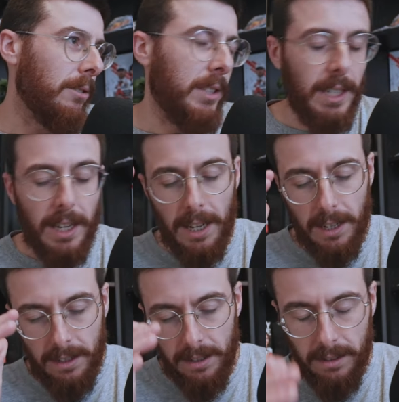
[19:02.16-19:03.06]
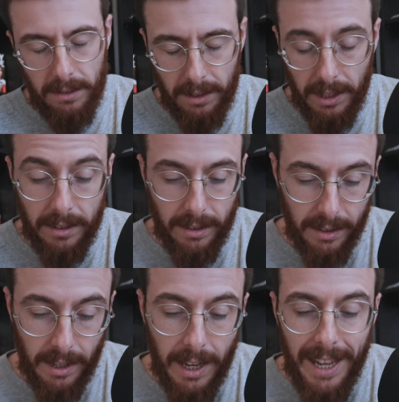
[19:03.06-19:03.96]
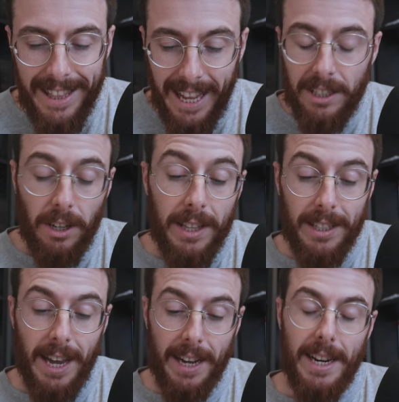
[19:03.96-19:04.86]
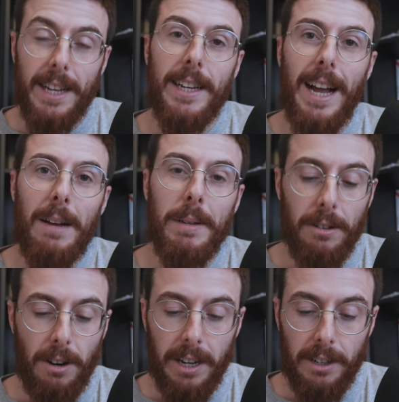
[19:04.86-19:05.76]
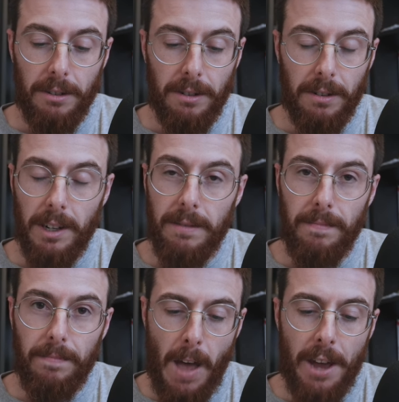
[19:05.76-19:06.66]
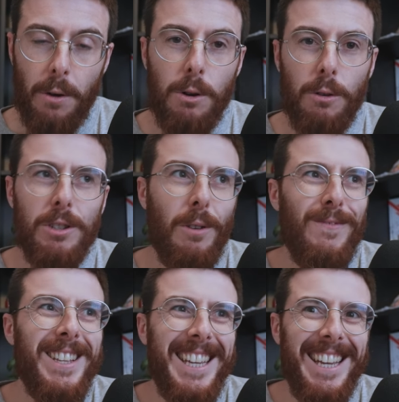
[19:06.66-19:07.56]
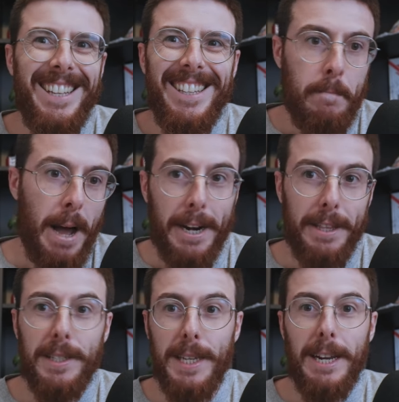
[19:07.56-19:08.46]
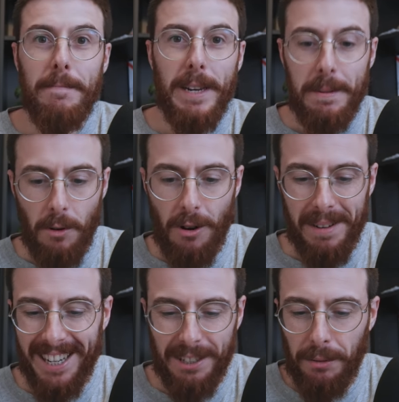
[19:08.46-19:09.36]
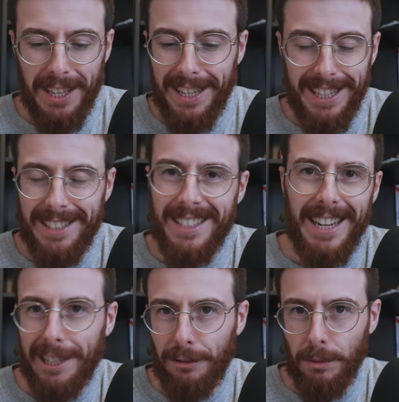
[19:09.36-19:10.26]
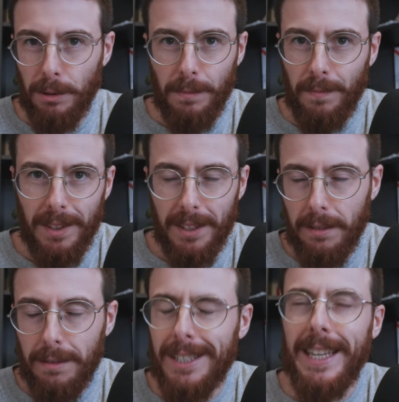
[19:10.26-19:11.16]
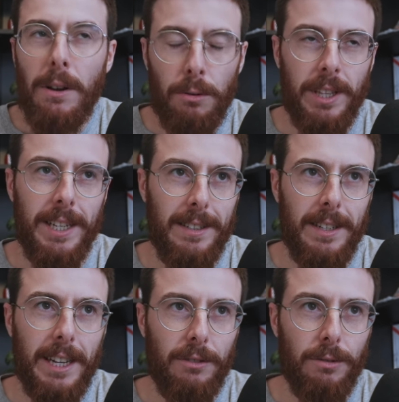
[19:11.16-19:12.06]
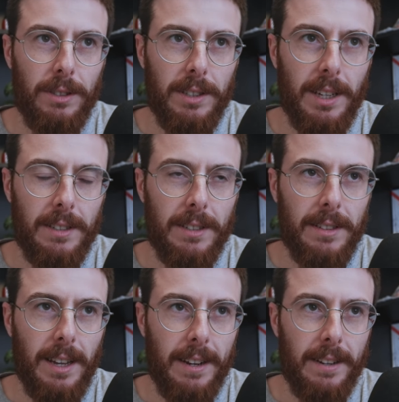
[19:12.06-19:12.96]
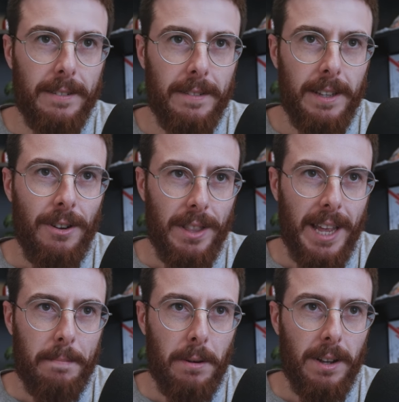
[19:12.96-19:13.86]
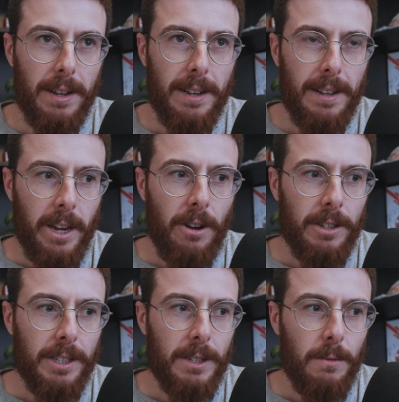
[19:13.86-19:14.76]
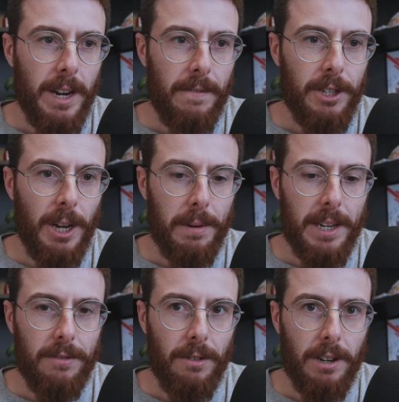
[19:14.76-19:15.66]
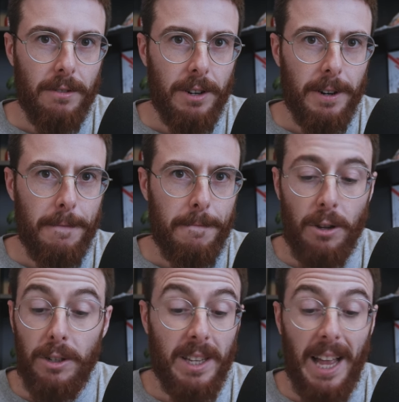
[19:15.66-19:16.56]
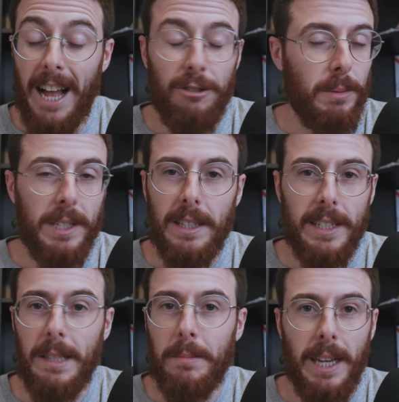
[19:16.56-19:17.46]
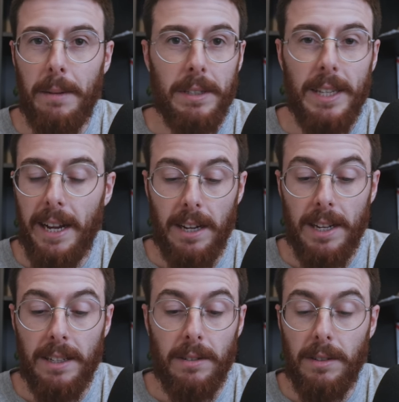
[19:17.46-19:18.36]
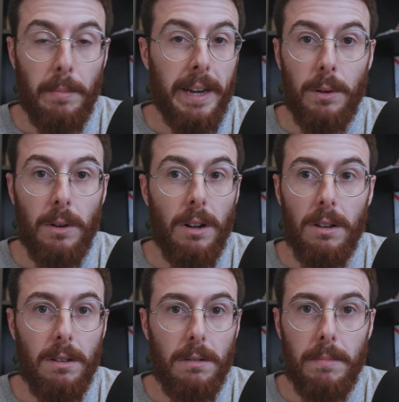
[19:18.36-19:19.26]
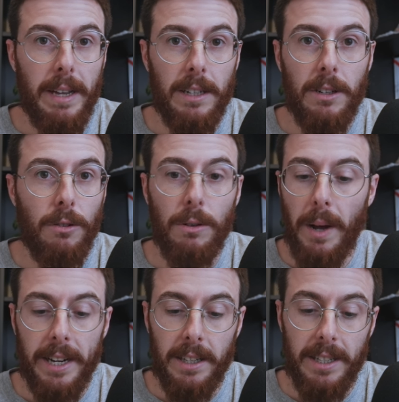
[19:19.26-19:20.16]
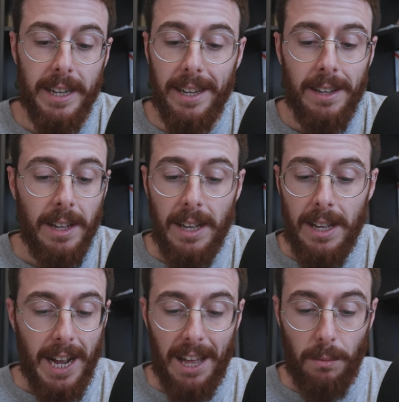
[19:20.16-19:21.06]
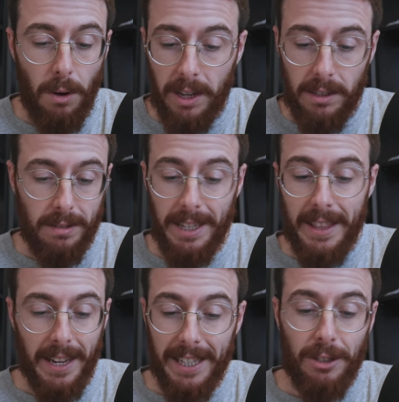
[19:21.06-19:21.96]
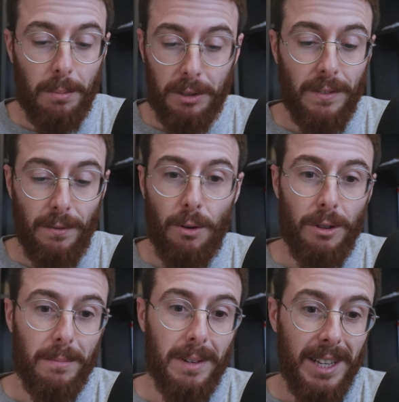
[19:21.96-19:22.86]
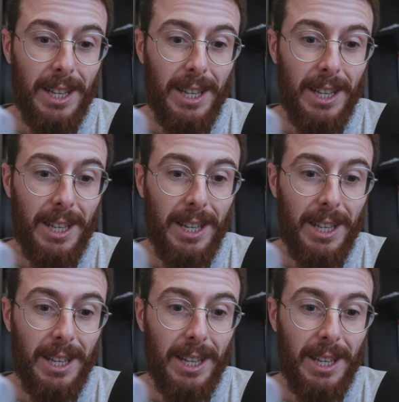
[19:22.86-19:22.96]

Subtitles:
LCR. Jesus. That's either Takanakagami or Ayagura, right? I know Ayagura's not really part of the setup anymore, but I still think he's the natural successor to Taka on that bike. I think Honda still want to have a Japanese rider on it. Could 100% see them keeping Taka and making Ogura wait another year. Otherwise, yeah, there is options for them.